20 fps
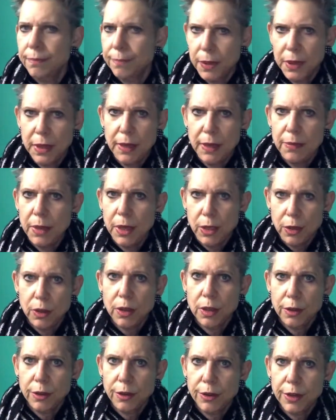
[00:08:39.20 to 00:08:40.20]
believe me, you
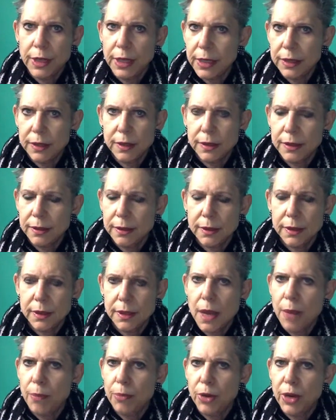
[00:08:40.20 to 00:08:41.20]
can learn it. It's
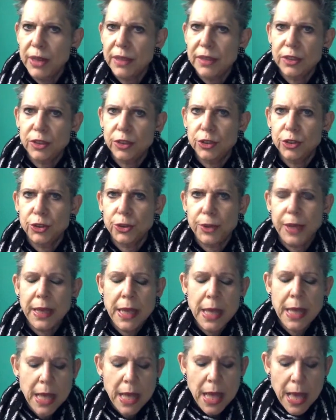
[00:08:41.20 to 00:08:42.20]
not brain surgery.
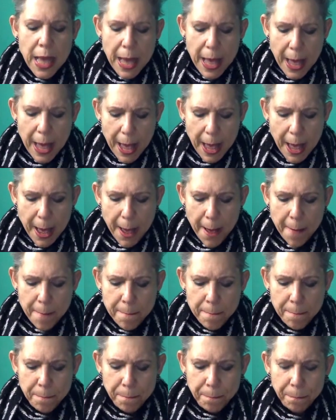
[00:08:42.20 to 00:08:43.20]

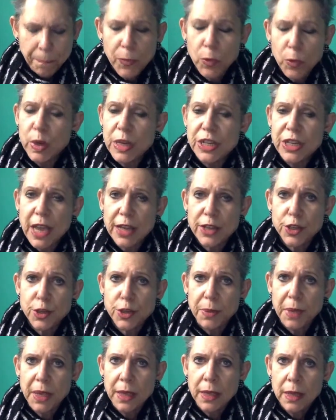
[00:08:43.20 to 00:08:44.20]
Reach out to
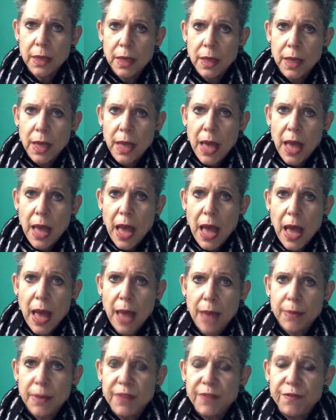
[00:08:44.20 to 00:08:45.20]
me.
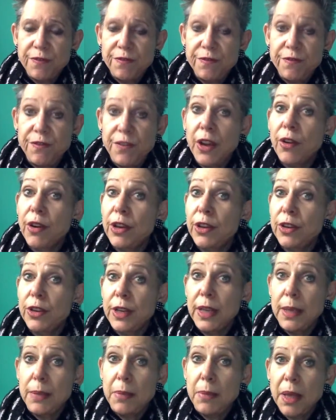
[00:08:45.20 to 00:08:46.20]
I'm a very good
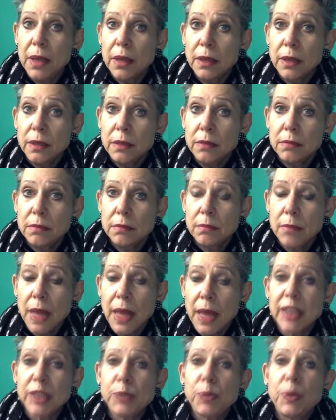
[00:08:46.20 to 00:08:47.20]
emailer. My
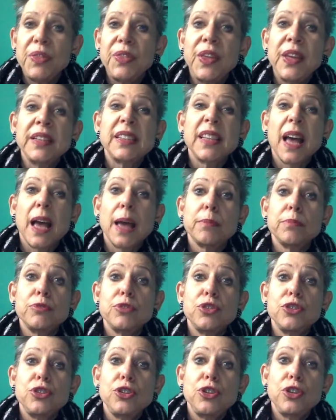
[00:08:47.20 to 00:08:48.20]
husband thinks I'm
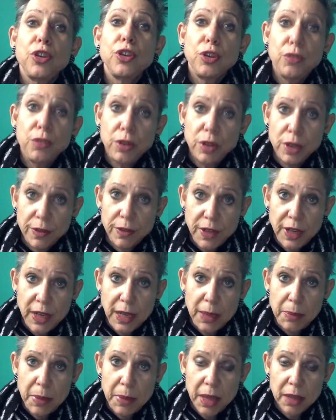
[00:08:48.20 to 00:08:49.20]
too good of an
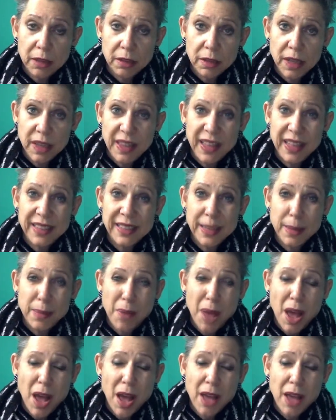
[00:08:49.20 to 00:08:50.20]
emailer. He thinks I'm
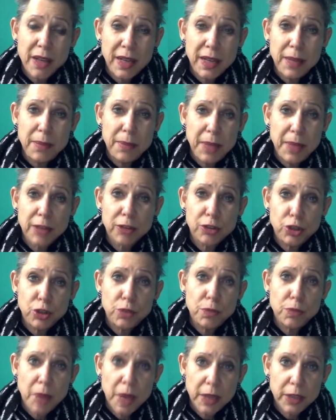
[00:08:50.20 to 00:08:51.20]
on email
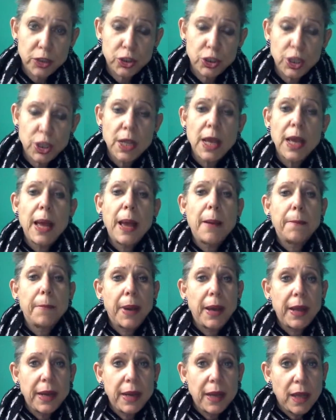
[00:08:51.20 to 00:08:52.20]
too much.
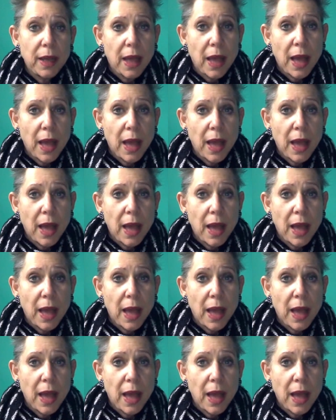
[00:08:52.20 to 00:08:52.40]
But